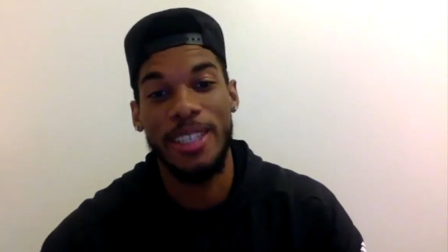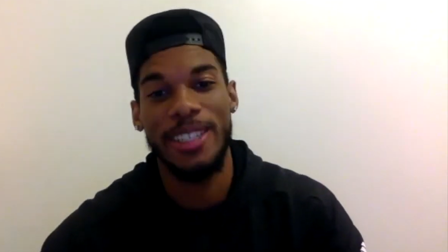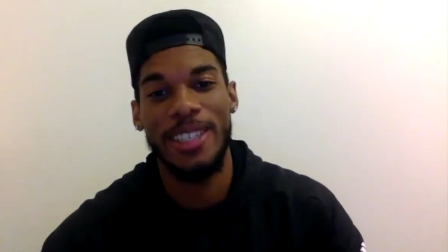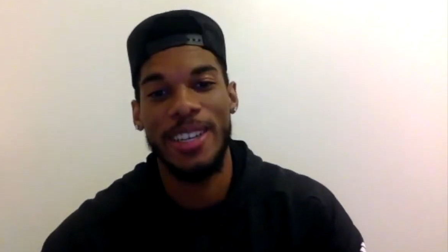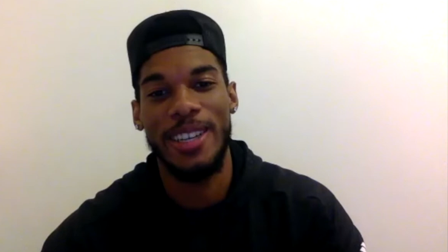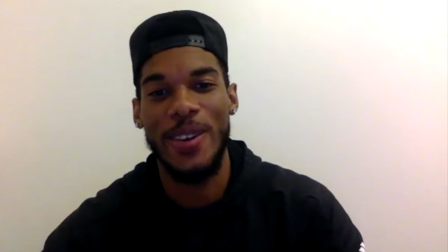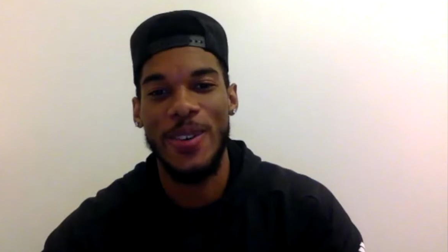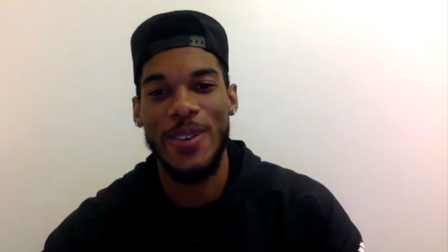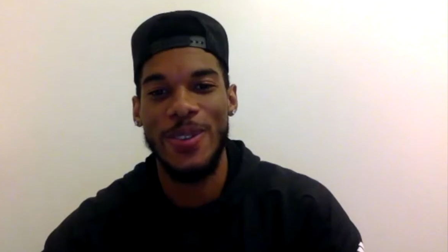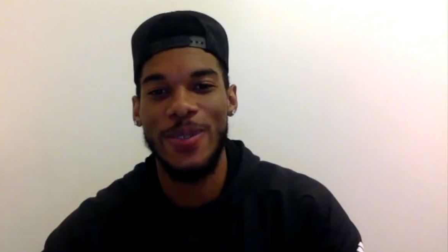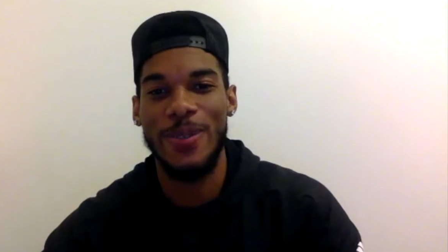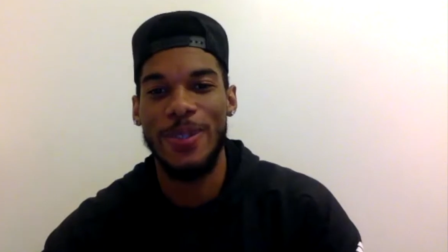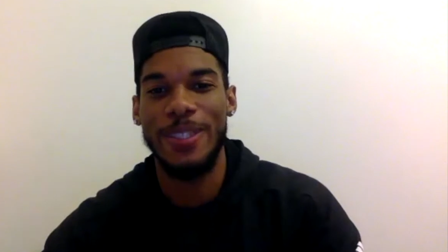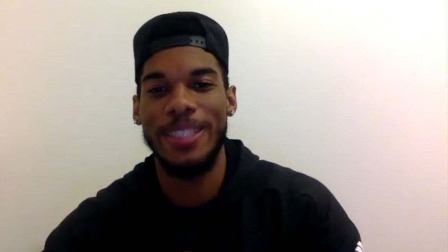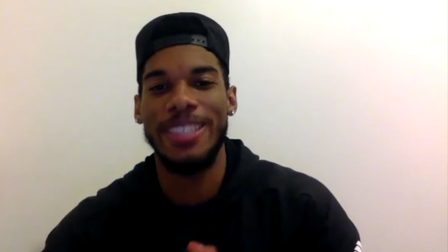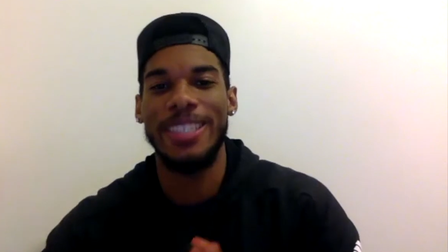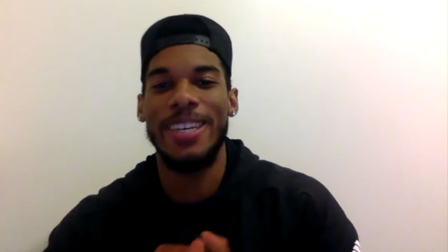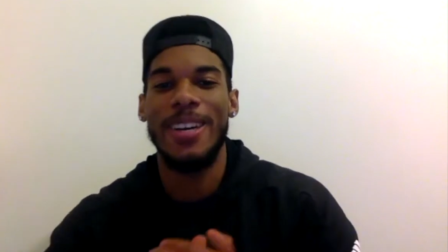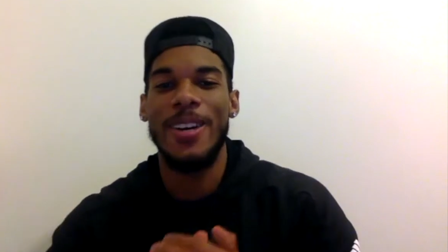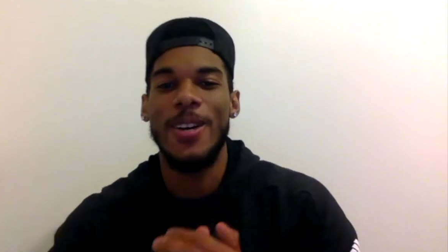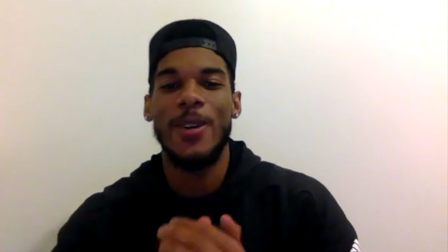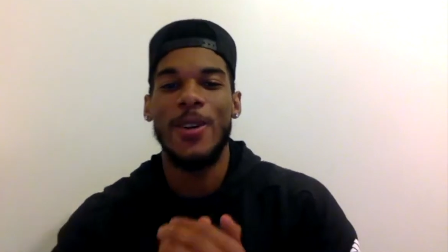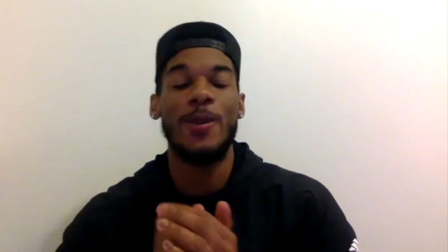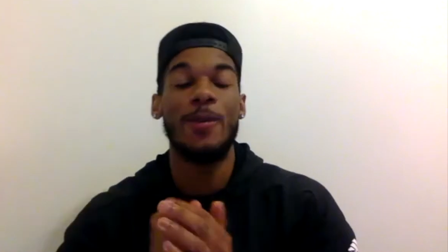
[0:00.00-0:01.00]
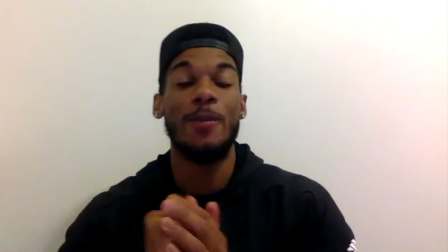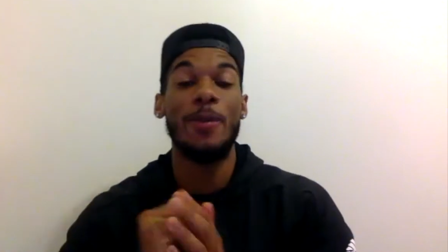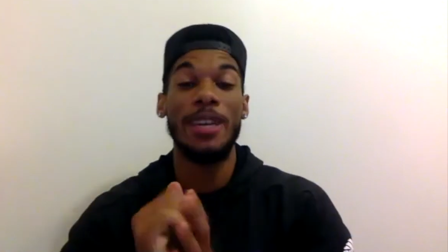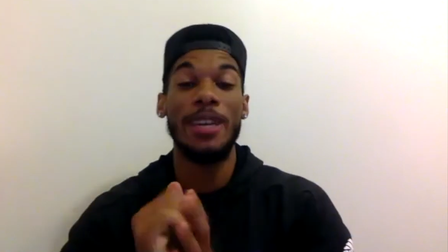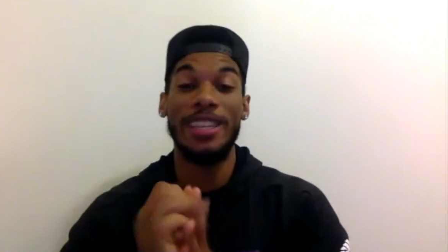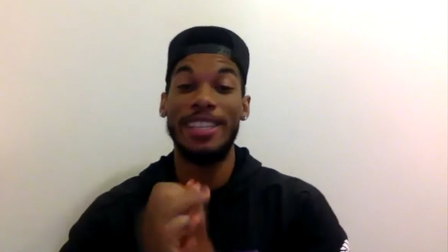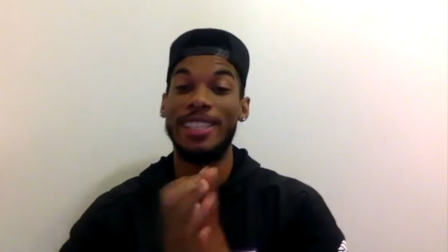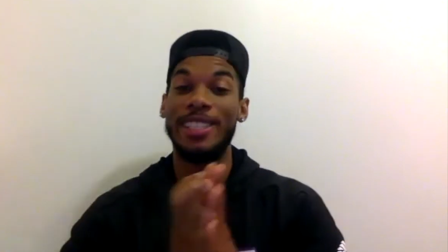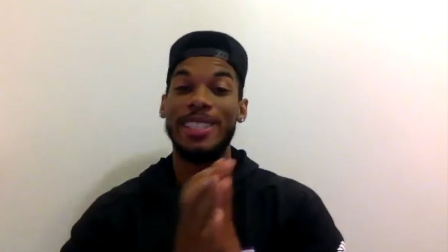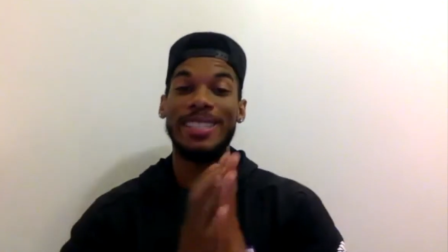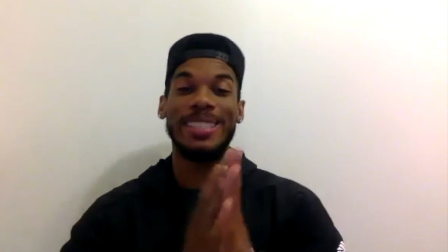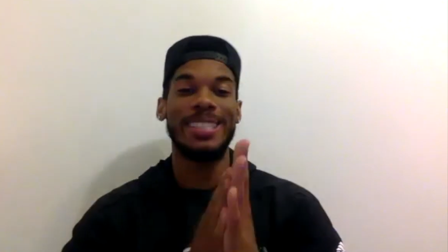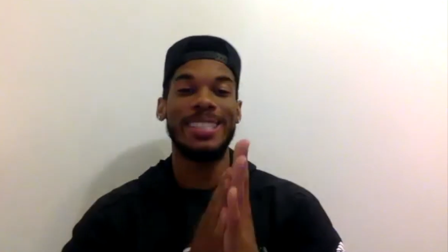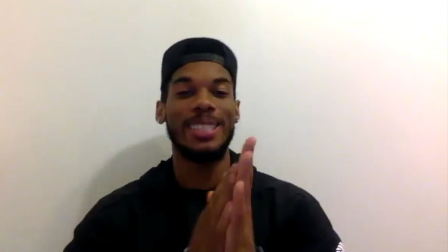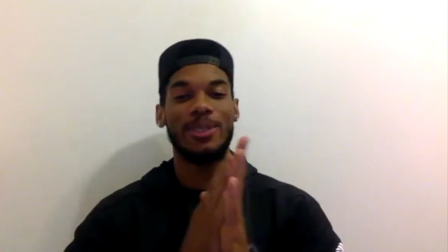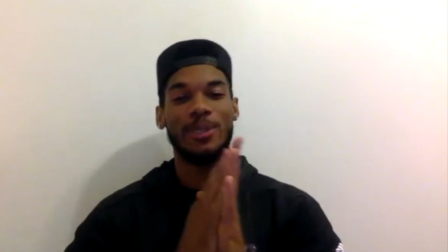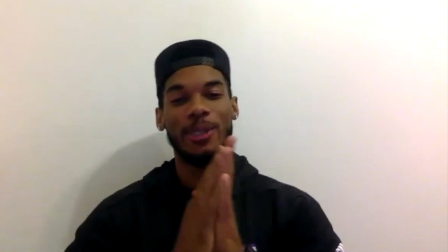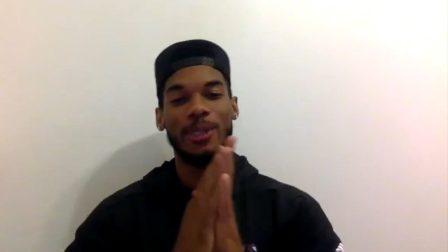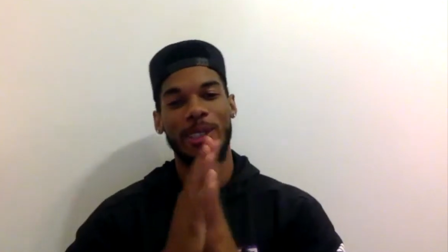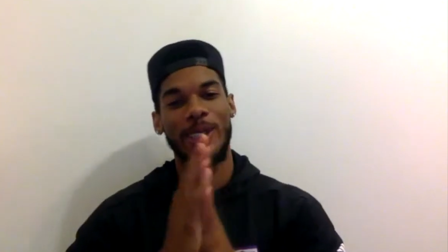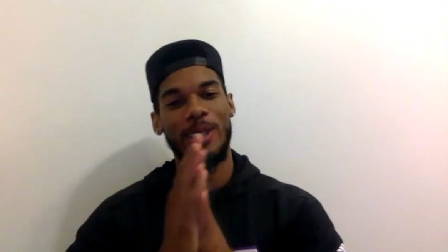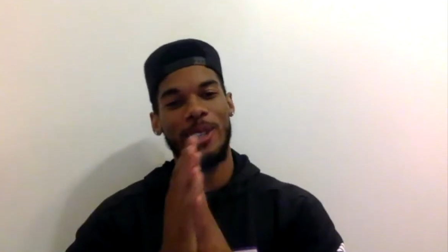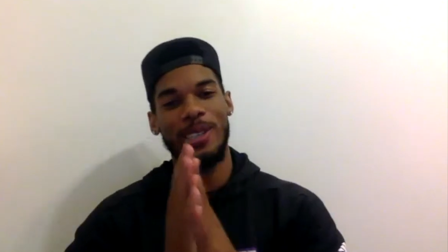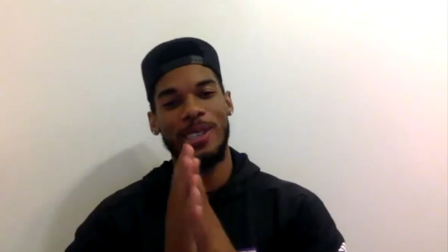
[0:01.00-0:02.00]
We've been meaning to do this for a
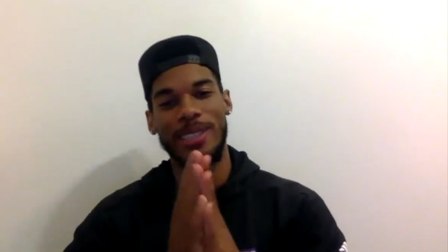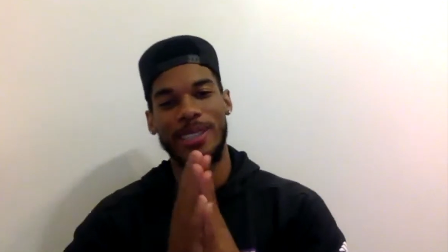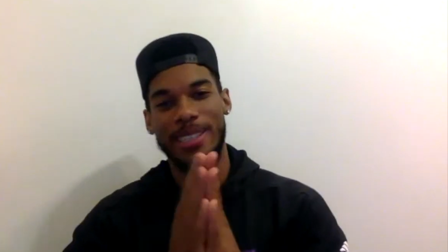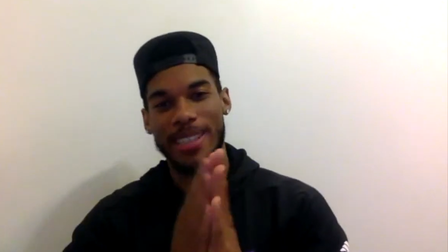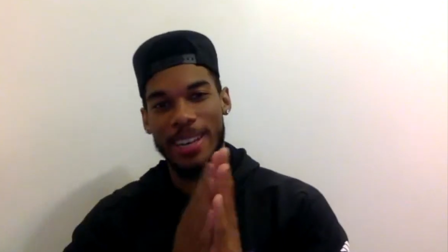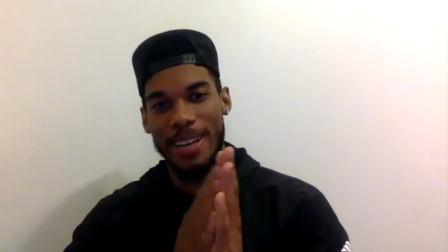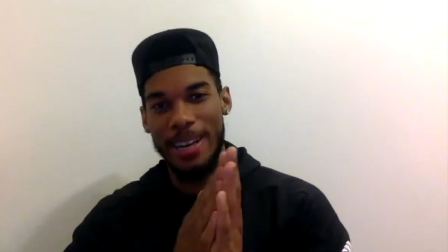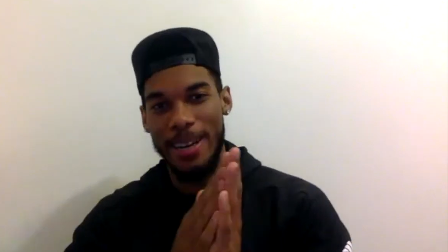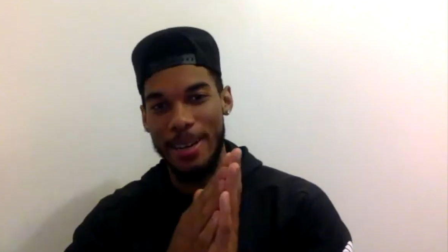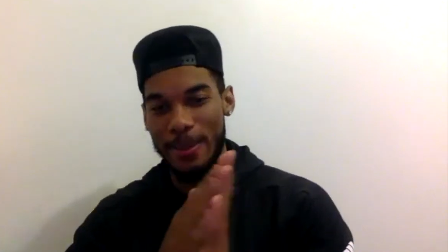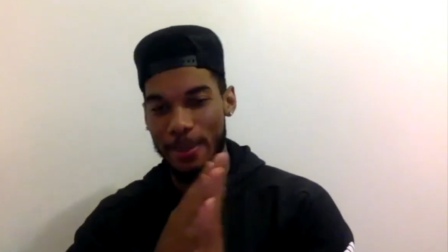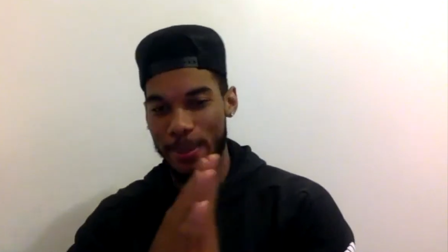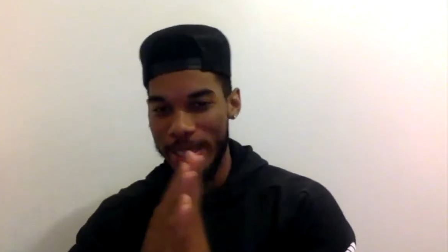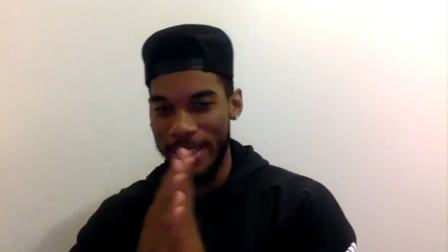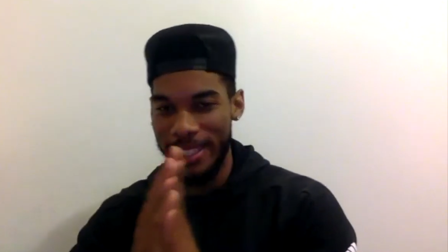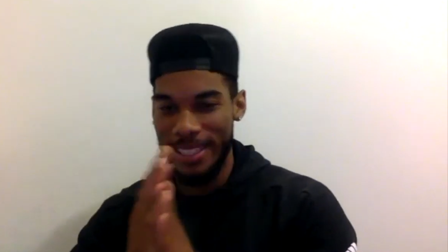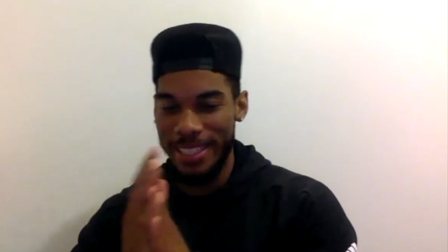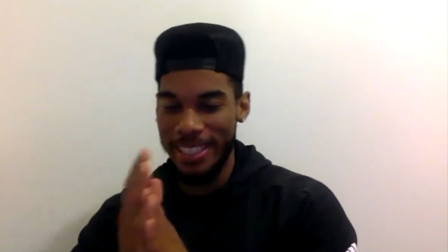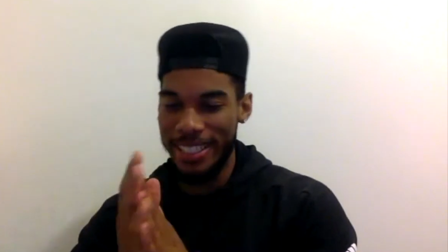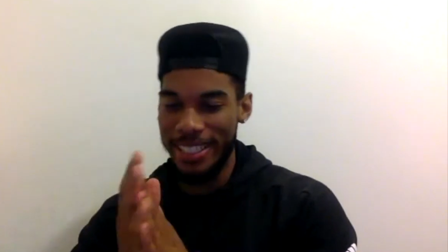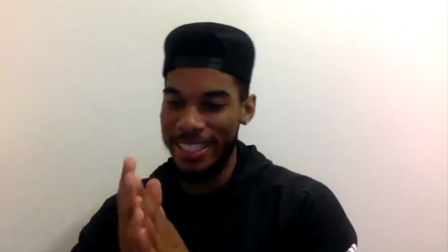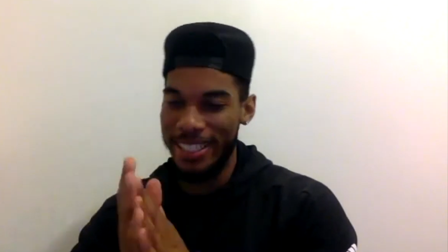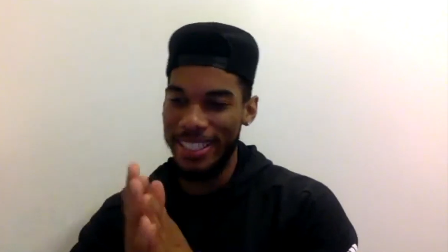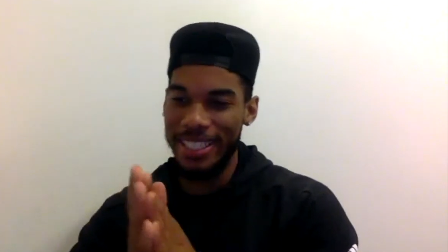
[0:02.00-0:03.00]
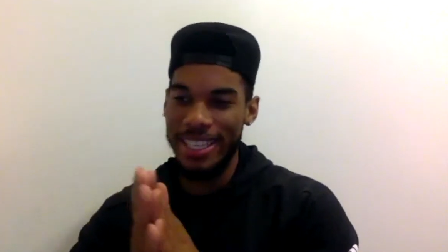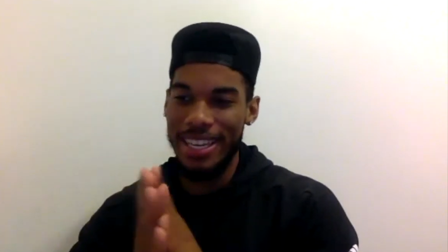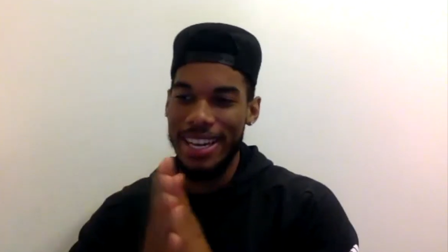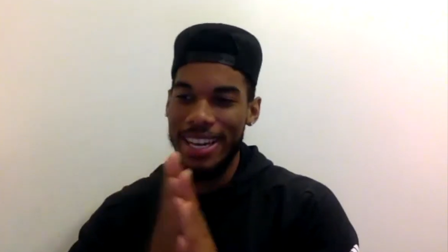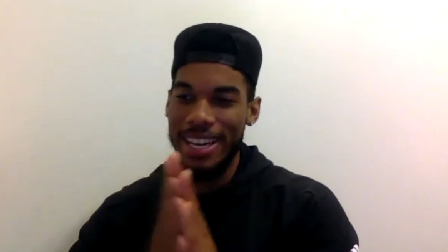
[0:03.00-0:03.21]
long time, but just